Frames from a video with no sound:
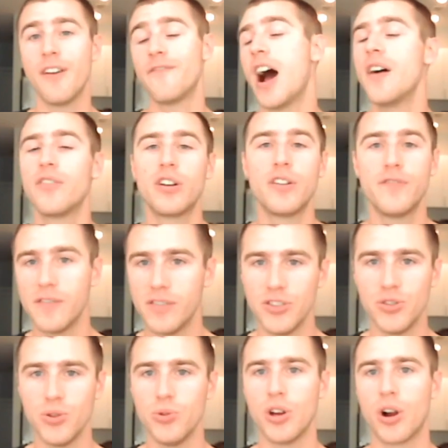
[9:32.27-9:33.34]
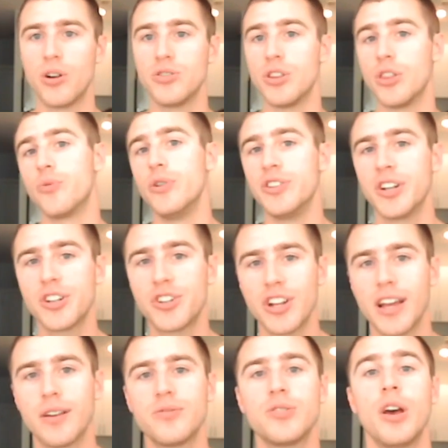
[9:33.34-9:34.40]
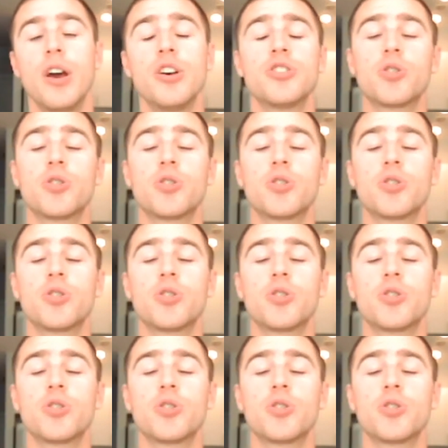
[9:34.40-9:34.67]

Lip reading: 552 yards, and 3 touchdowns,